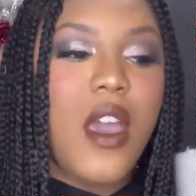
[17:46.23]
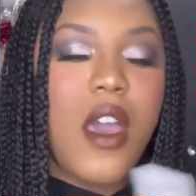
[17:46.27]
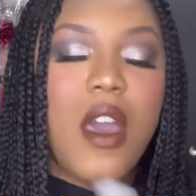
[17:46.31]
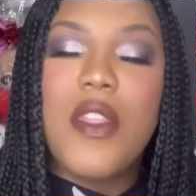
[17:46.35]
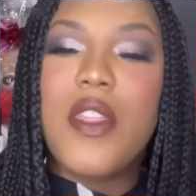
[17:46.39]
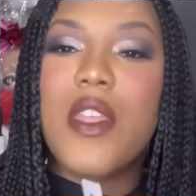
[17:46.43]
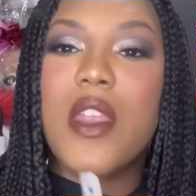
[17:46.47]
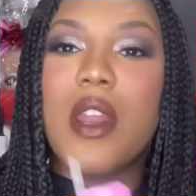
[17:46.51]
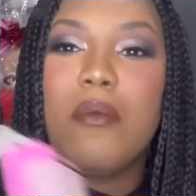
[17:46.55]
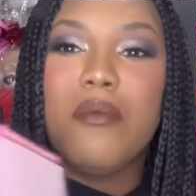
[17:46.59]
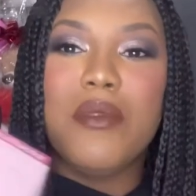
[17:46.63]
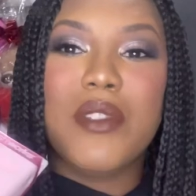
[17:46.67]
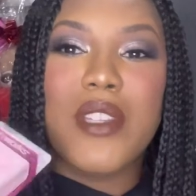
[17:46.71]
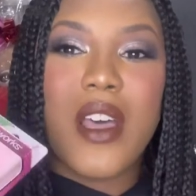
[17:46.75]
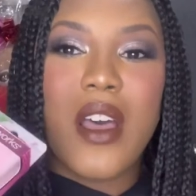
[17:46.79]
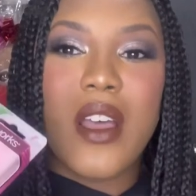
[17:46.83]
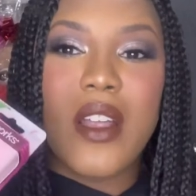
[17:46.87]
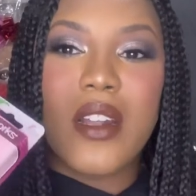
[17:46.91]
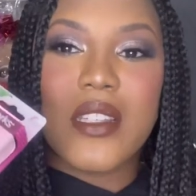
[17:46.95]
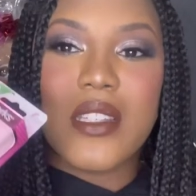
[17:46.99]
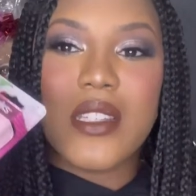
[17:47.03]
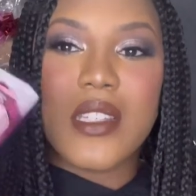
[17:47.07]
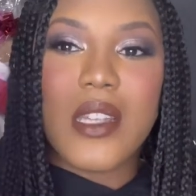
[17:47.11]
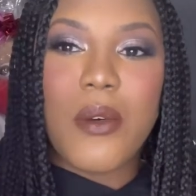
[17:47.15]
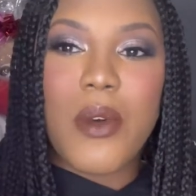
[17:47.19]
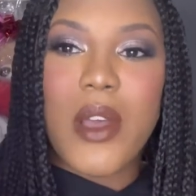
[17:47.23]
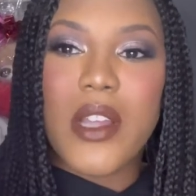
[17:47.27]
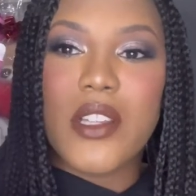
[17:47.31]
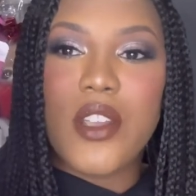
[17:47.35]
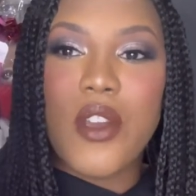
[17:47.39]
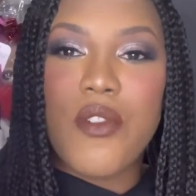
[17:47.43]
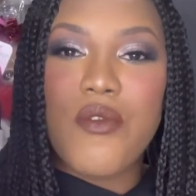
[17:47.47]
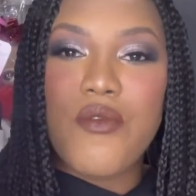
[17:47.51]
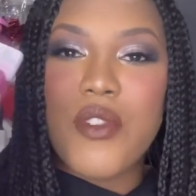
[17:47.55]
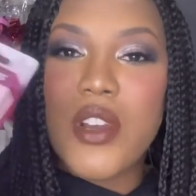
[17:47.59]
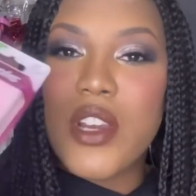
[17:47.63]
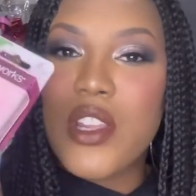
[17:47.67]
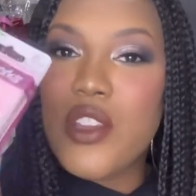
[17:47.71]
And then I'm done. So I
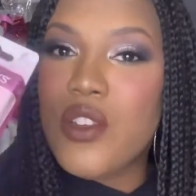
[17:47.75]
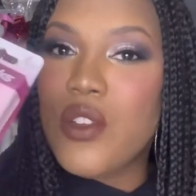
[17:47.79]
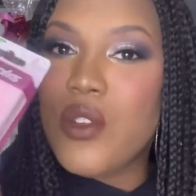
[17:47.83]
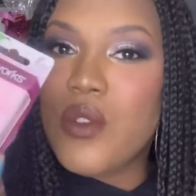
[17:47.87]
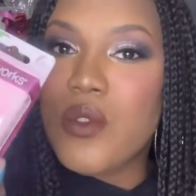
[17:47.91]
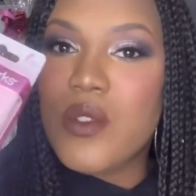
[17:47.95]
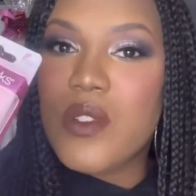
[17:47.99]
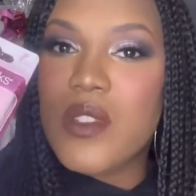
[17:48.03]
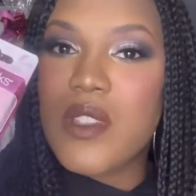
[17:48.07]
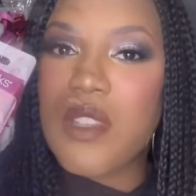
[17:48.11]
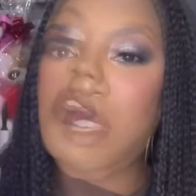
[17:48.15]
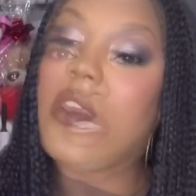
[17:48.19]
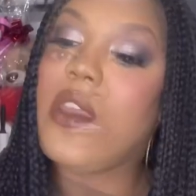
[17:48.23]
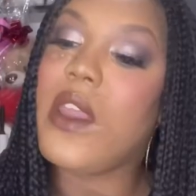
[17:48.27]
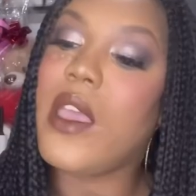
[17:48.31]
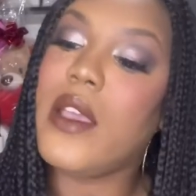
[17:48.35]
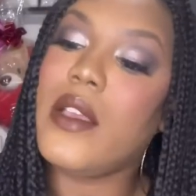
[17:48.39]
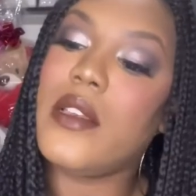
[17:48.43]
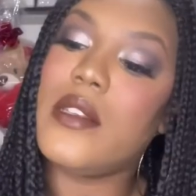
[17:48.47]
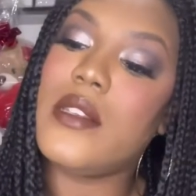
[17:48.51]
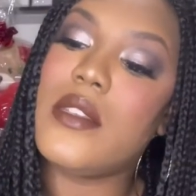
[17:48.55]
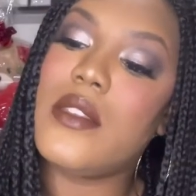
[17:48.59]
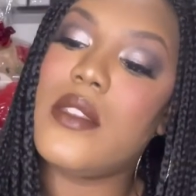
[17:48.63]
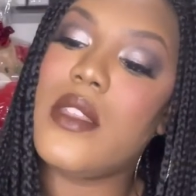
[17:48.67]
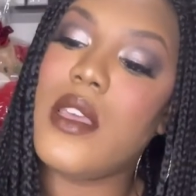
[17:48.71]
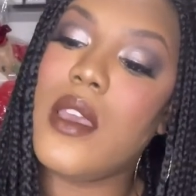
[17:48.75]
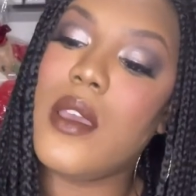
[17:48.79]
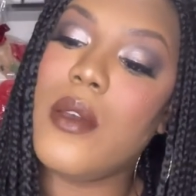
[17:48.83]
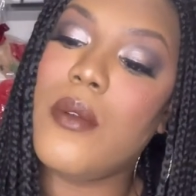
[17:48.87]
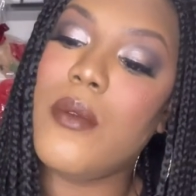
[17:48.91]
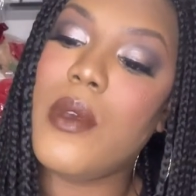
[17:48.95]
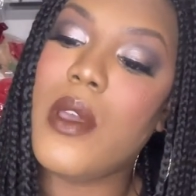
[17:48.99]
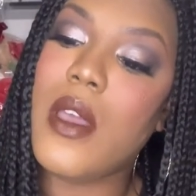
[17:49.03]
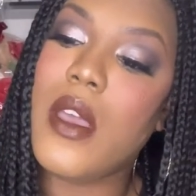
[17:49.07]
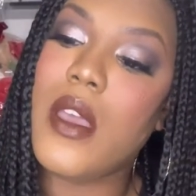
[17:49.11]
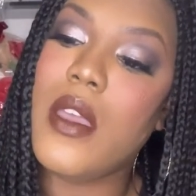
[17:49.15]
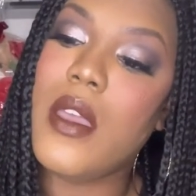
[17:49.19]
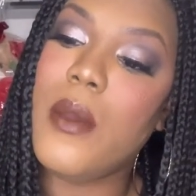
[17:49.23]
don't really use this. Next thing
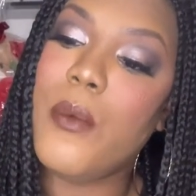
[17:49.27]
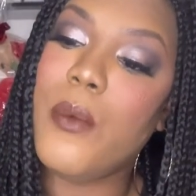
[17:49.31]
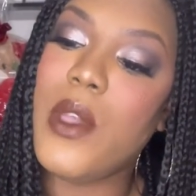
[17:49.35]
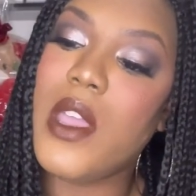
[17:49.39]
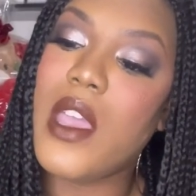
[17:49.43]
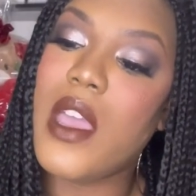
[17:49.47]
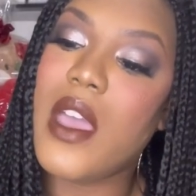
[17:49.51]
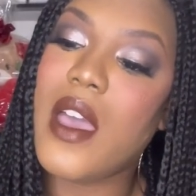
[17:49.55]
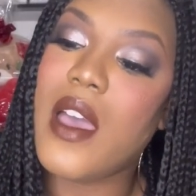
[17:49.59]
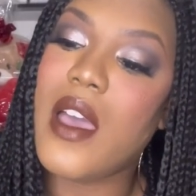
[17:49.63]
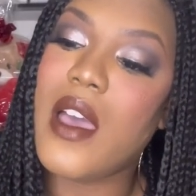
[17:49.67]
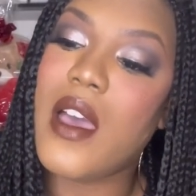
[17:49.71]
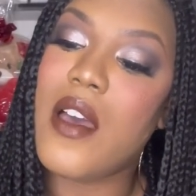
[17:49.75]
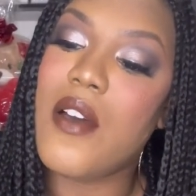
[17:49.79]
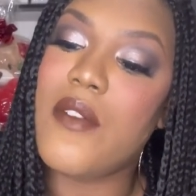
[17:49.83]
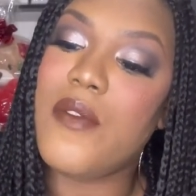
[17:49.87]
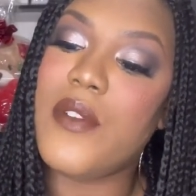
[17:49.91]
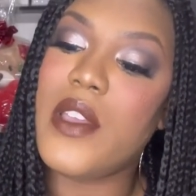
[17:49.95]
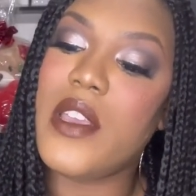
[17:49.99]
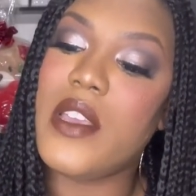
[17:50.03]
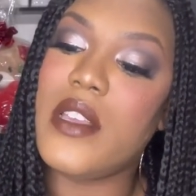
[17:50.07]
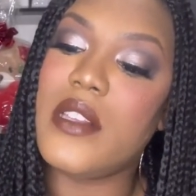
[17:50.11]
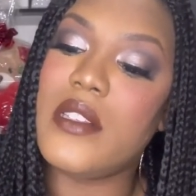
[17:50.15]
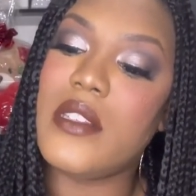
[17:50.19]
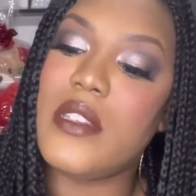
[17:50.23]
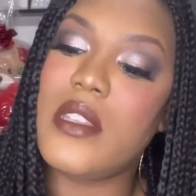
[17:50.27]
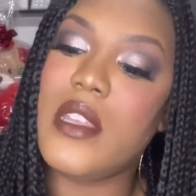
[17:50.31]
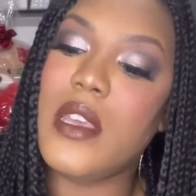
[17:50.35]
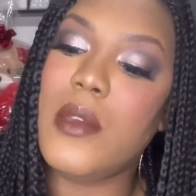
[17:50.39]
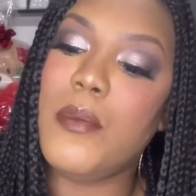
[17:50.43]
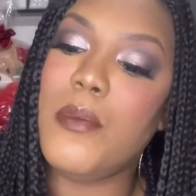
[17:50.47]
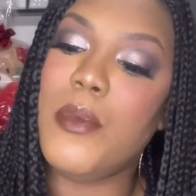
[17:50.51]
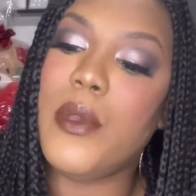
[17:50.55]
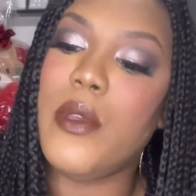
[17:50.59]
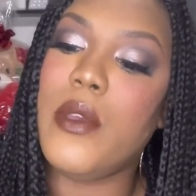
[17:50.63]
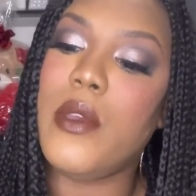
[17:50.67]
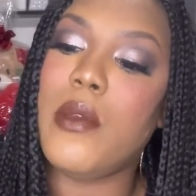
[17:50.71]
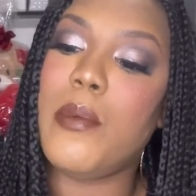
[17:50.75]
we have is the
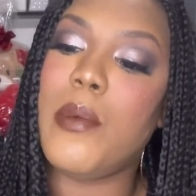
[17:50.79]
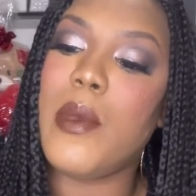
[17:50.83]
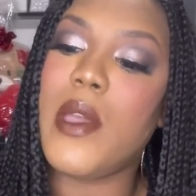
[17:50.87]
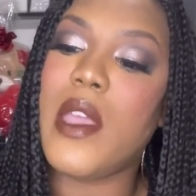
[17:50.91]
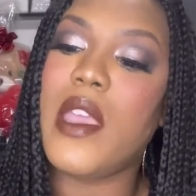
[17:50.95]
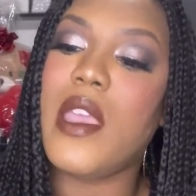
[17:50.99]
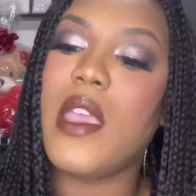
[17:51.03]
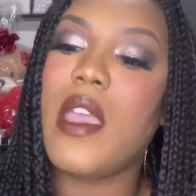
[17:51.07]
Beauty Bay